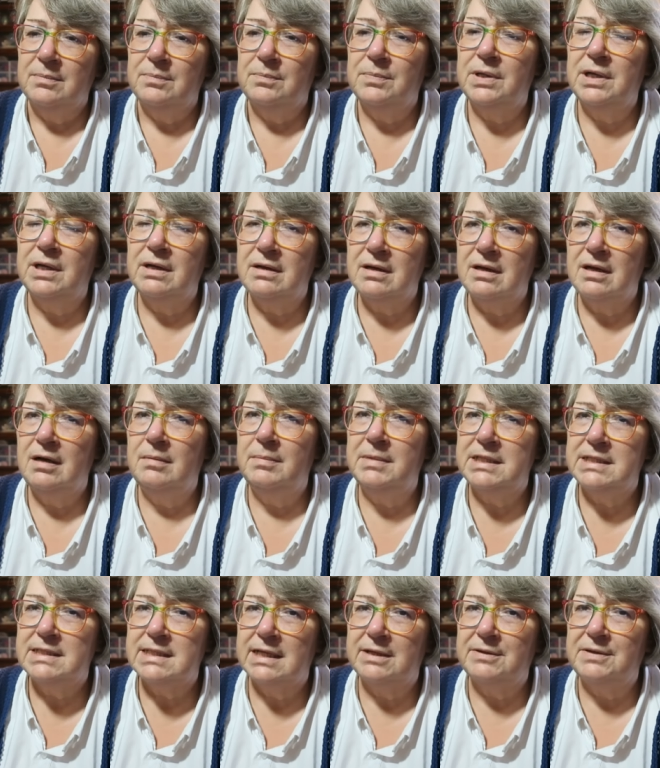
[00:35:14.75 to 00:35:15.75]
but are
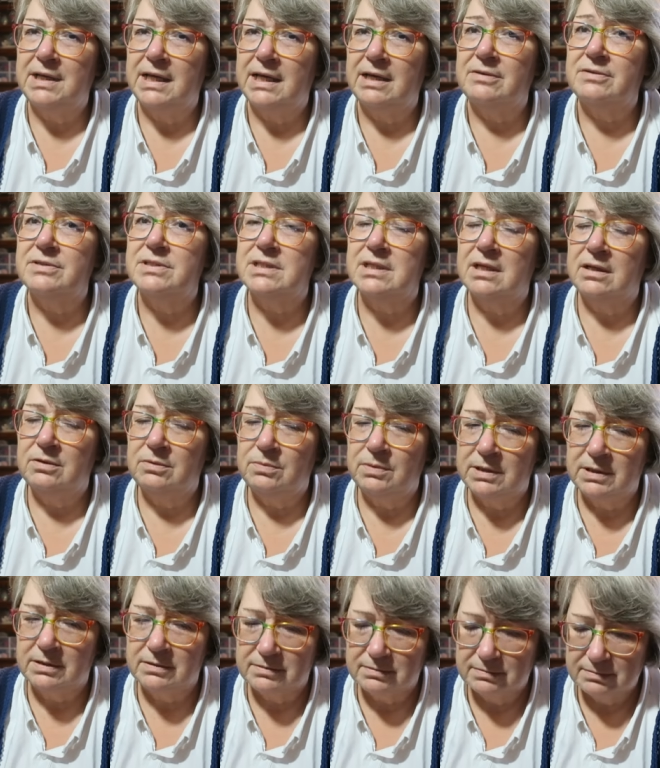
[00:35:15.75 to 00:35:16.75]
calming down now, so
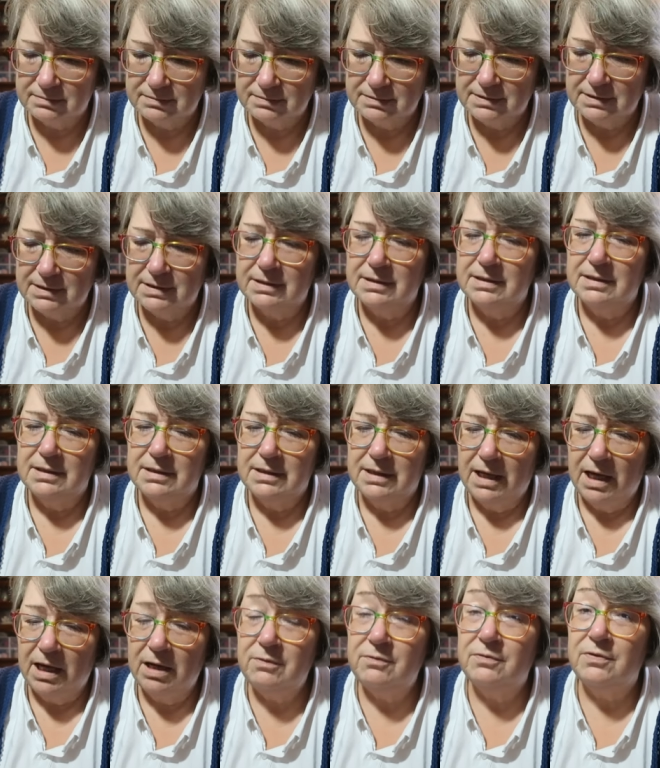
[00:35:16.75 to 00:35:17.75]
we'll
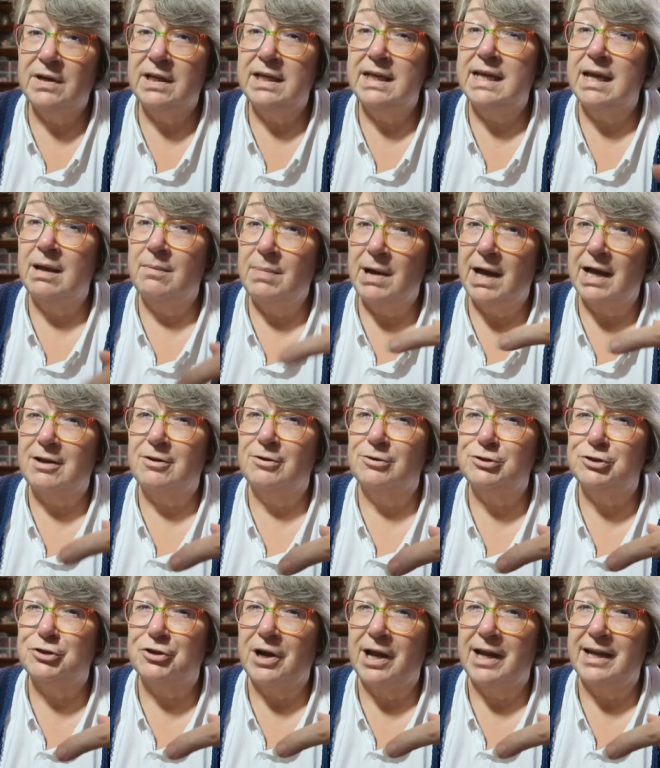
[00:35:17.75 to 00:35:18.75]
hopefully get back
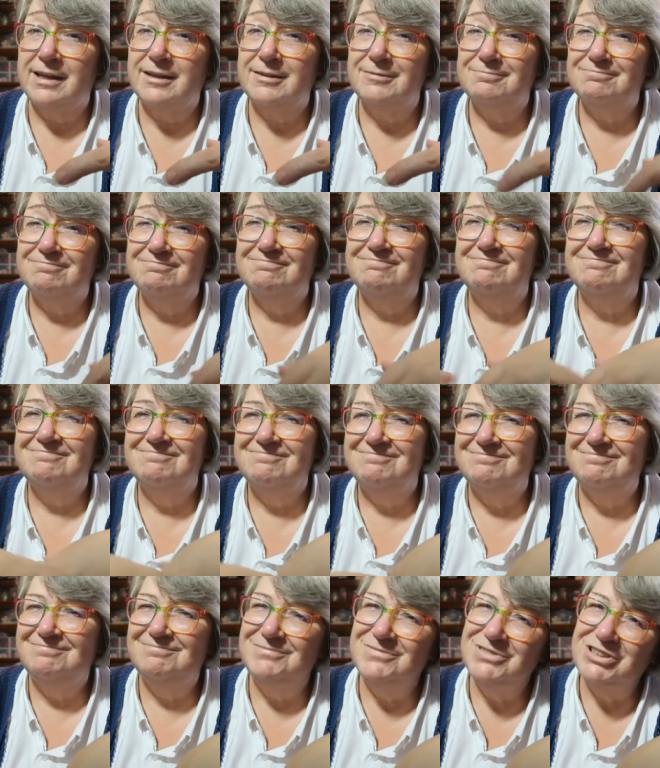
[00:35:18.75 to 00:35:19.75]
on track.
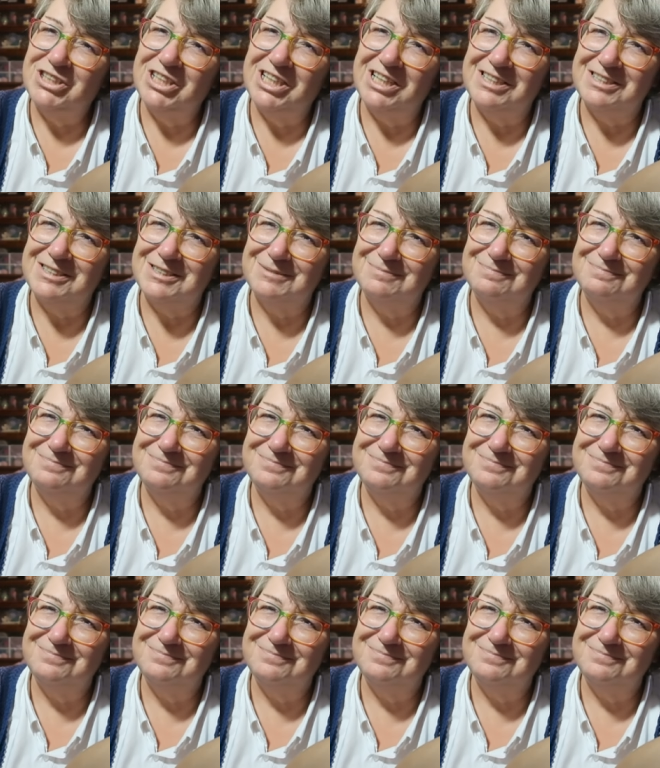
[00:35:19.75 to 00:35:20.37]
Cheers.